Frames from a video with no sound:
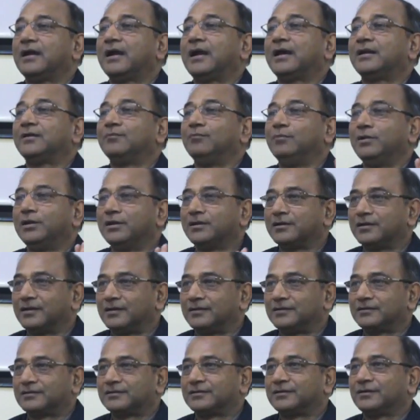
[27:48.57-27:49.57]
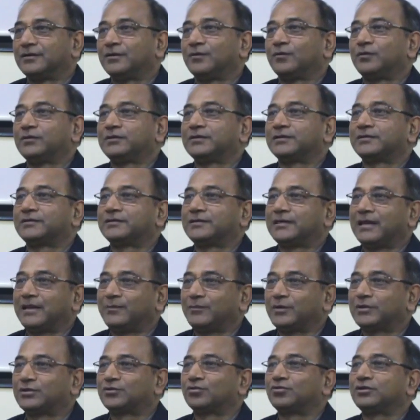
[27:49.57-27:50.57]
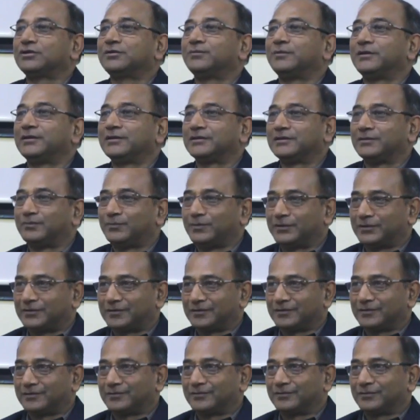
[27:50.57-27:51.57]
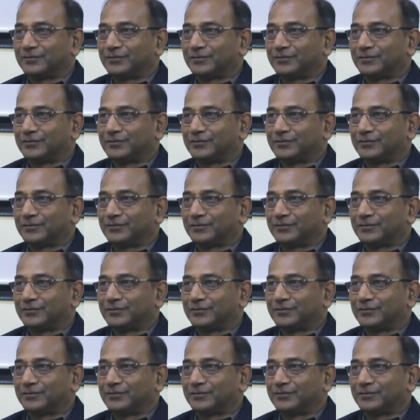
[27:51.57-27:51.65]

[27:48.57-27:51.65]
and minerals with the same stories being repeated.